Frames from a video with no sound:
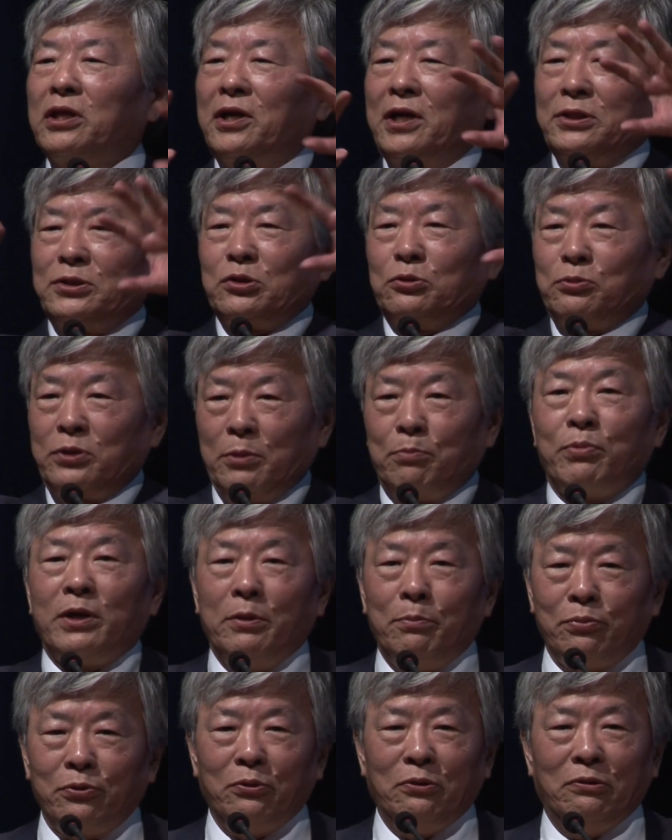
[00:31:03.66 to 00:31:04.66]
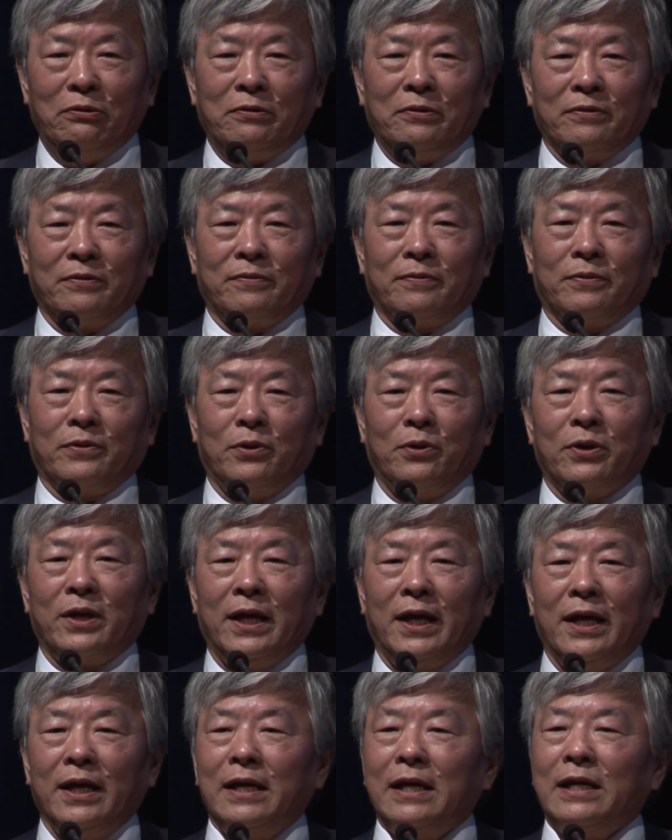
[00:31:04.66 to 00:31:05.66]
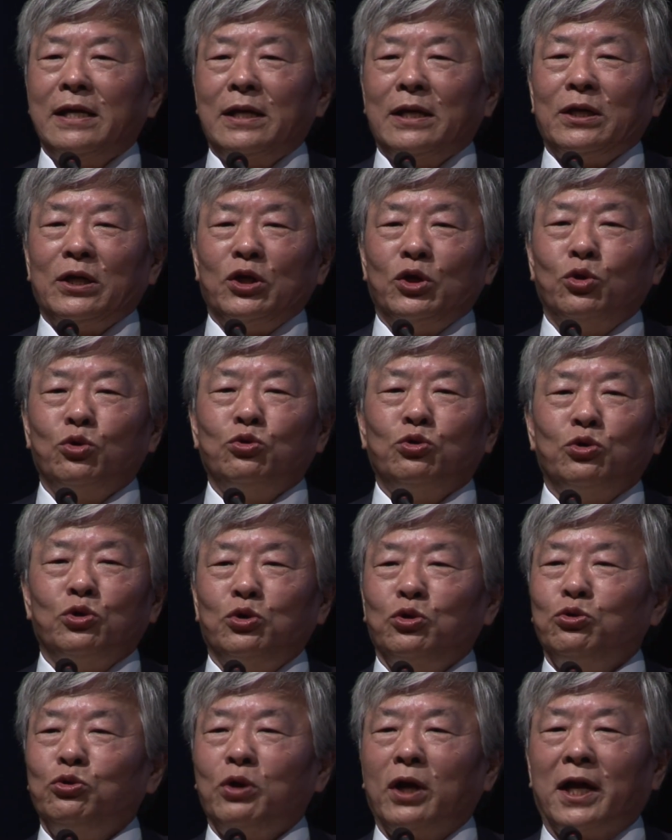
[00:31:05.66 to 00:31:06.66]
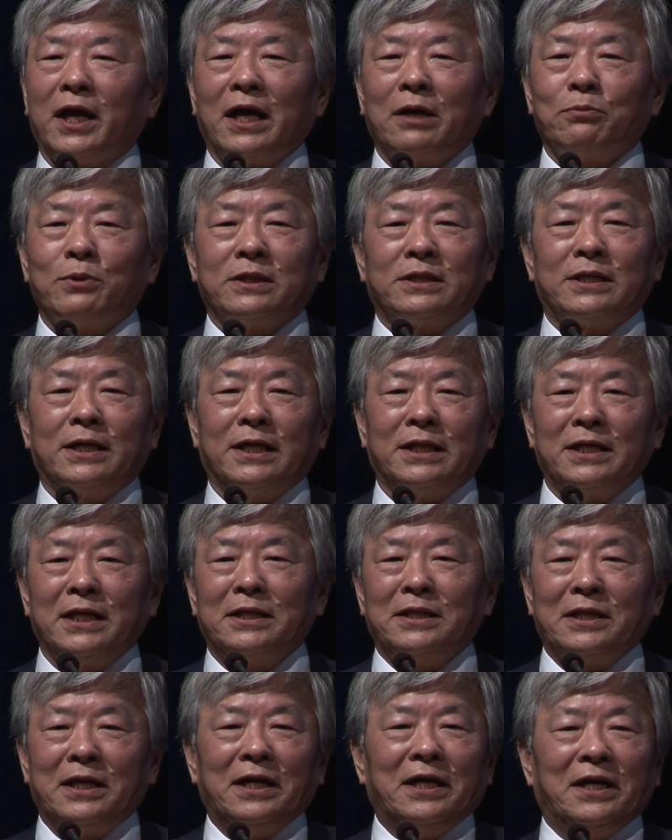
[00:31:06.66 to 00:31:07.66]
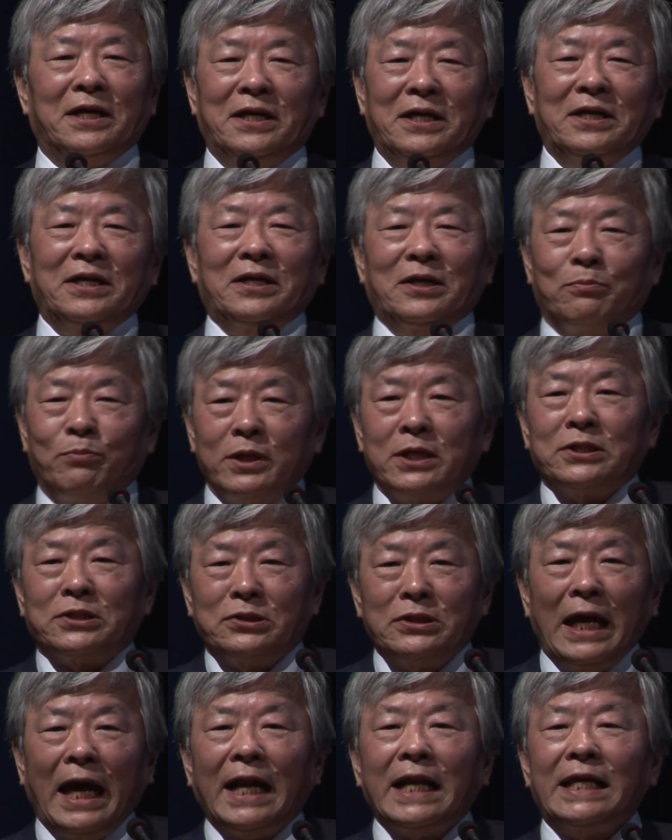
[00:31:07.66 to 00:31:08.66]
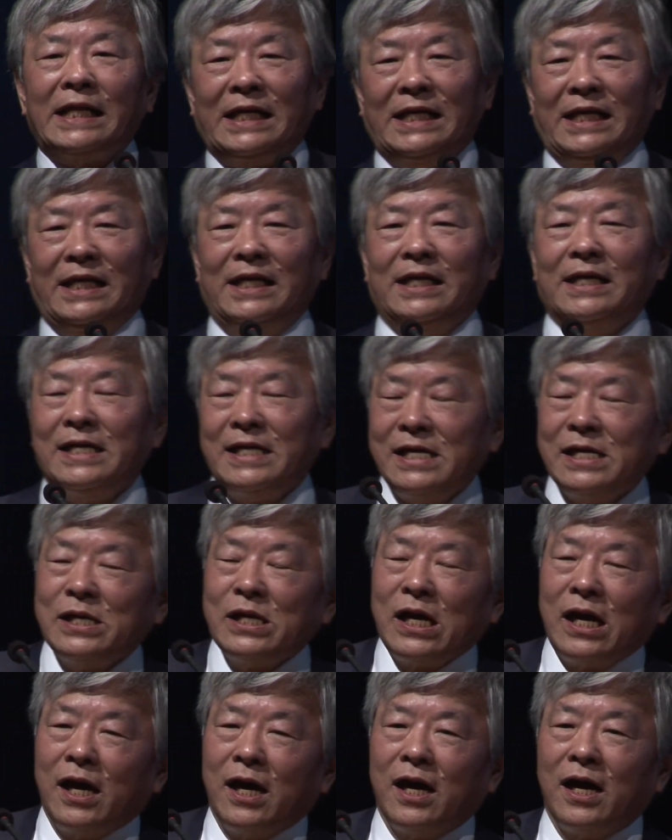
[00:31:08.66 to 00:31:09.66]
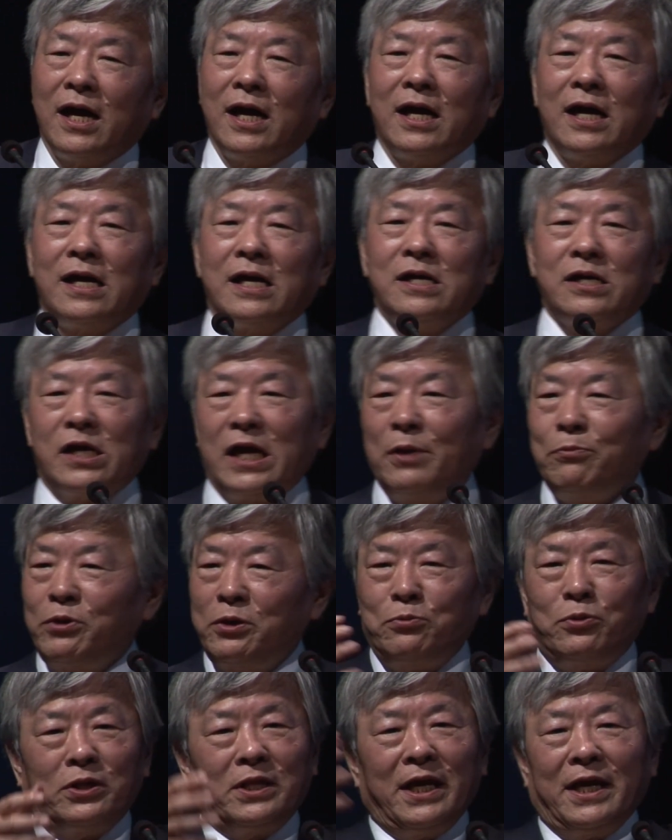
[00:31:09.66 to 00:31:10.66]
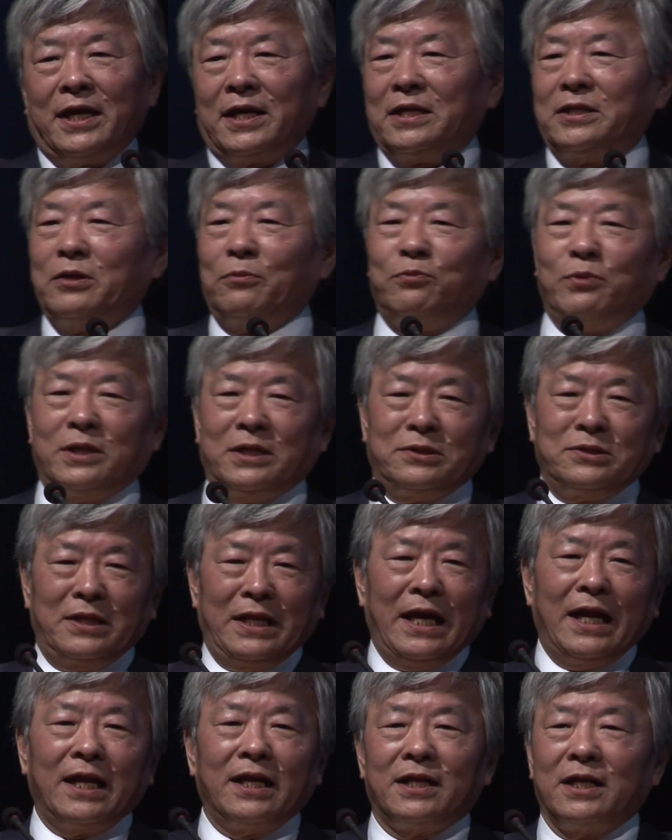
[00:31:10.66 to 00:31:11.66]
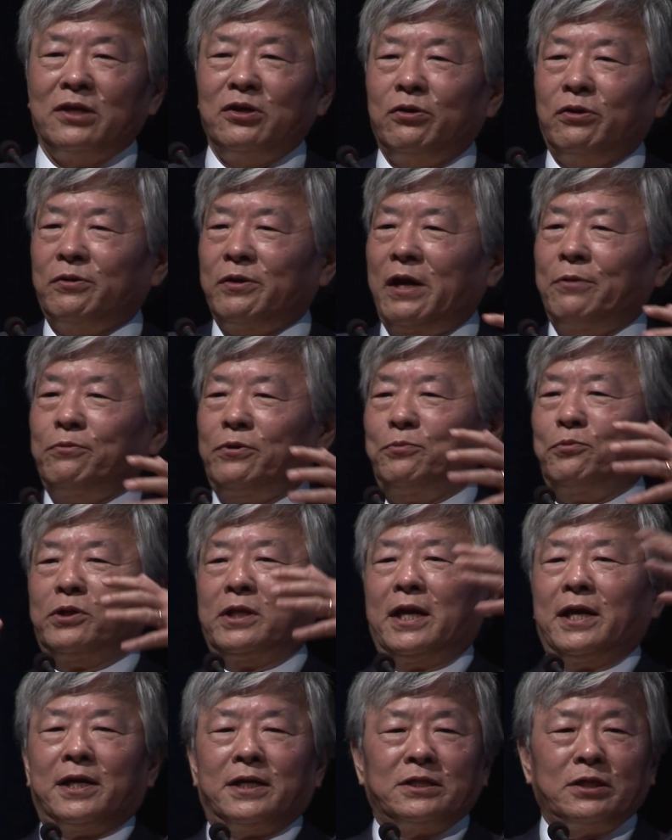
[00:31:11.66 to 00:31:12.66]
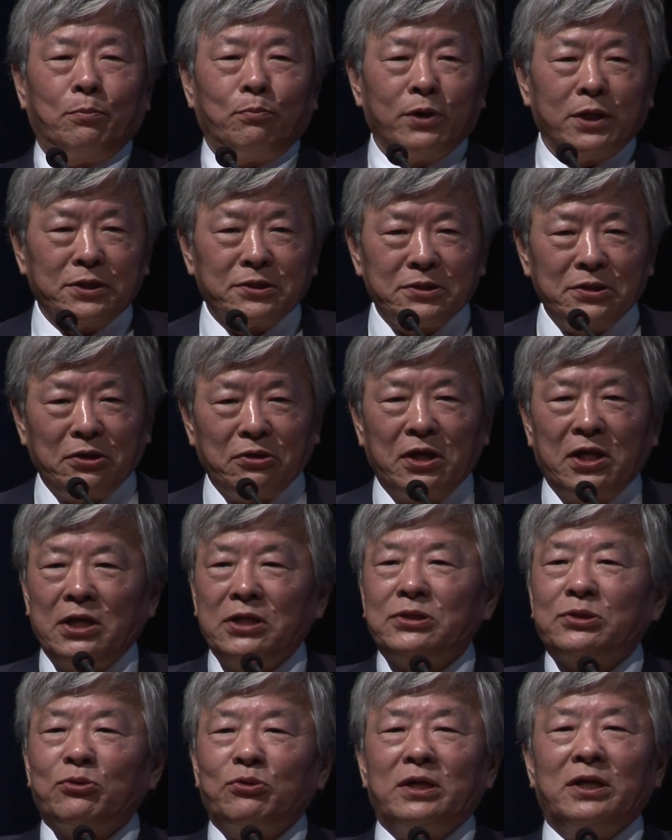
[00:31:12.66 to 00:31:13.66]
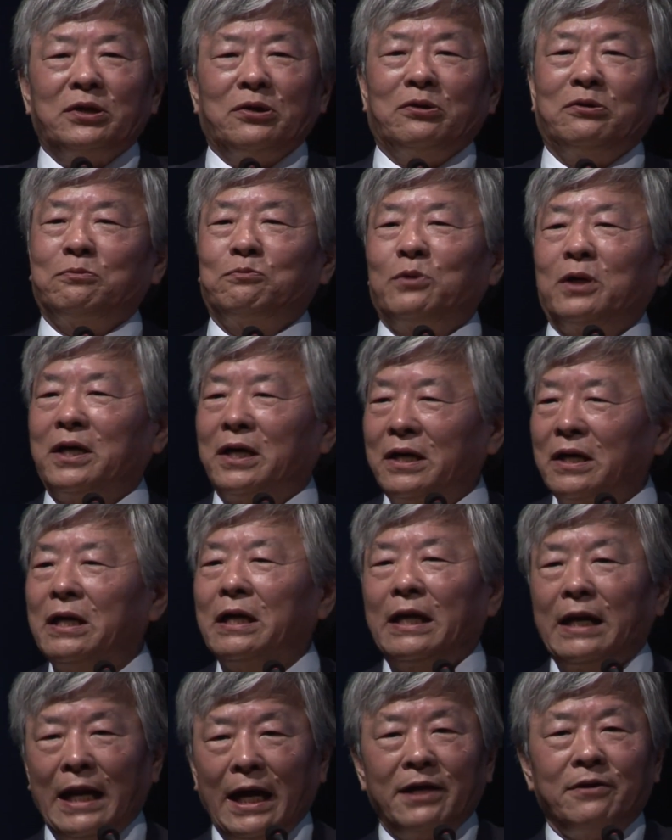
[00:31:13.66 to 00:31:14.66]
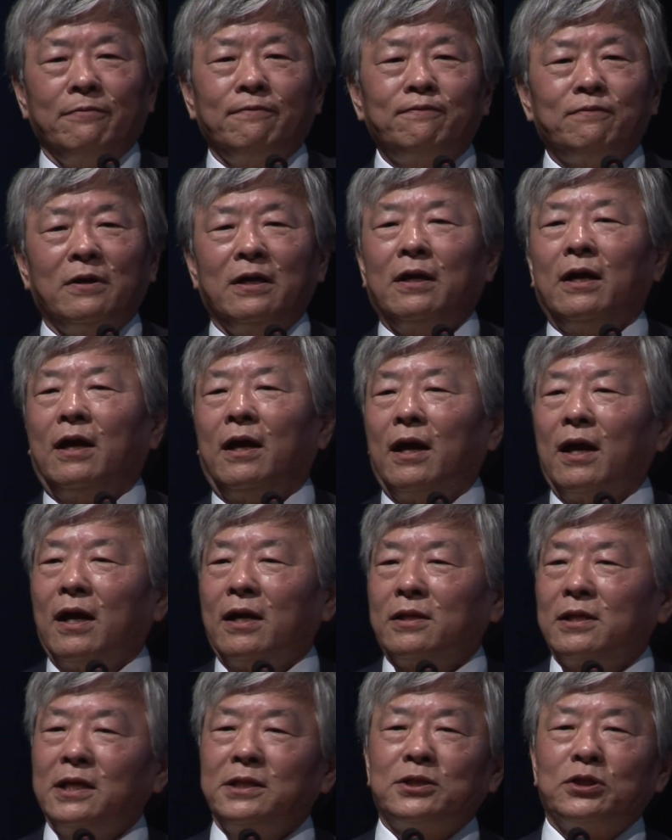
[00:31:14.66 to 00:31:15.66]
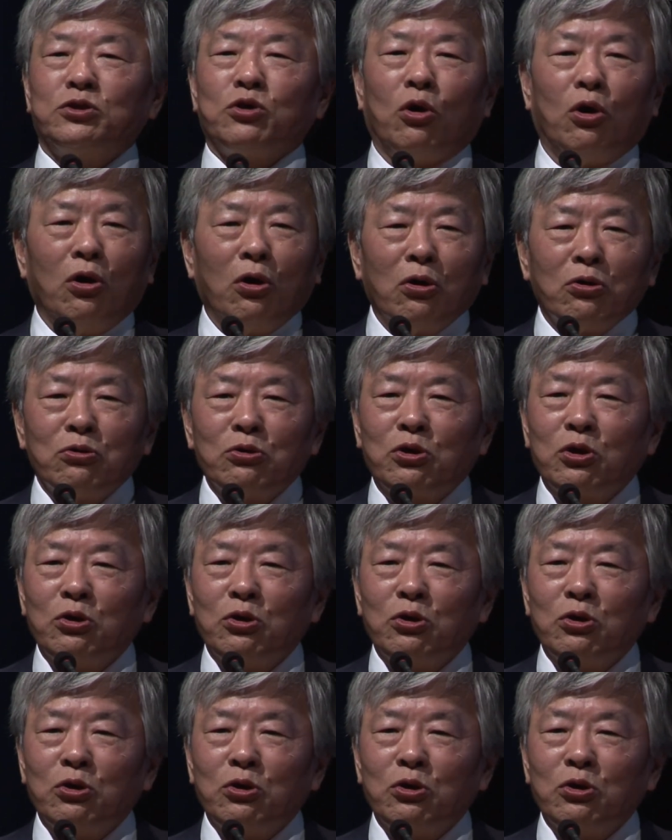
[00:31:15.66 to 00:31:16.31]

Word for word: the rest of the people. Okay, you have a certain personality. Everybody has a personality. Everybody has a personal history of life. This is all